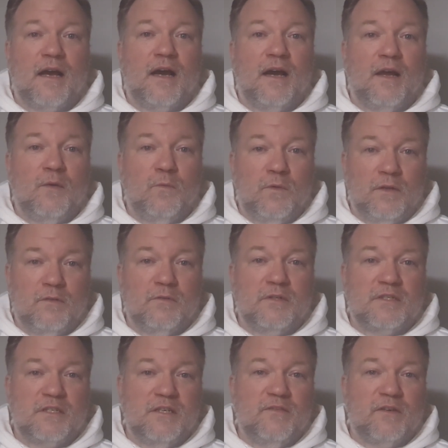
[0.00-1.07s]
I will
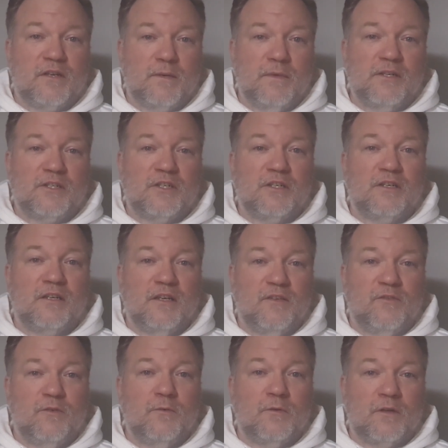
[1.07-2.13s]
receive a commission if
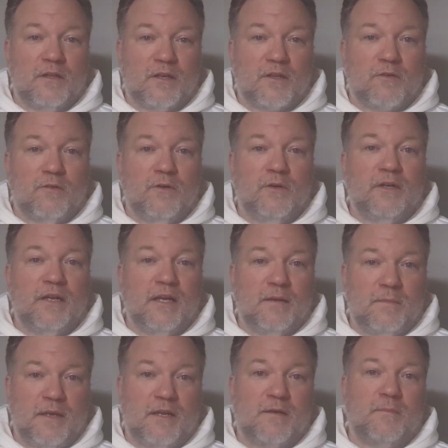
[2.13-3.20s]
you click through it and
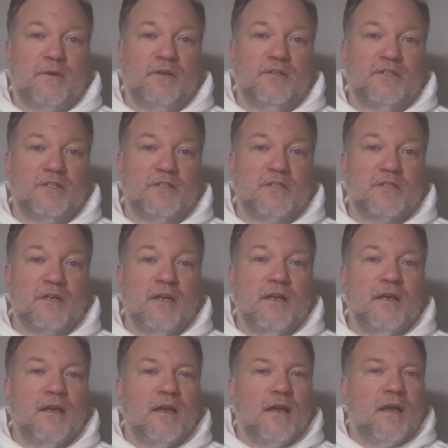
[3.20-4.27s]
make a purchase,
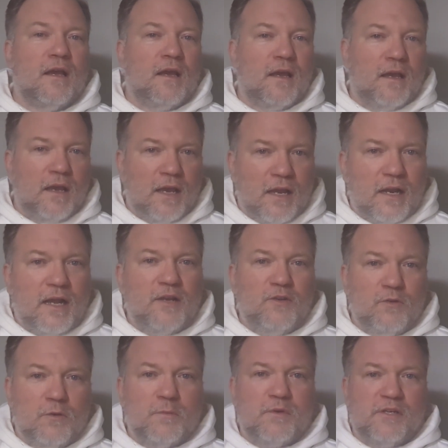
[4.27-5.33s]
and I
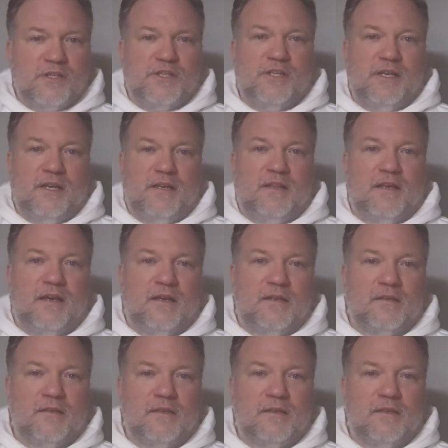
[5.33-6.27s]
do appreciate that.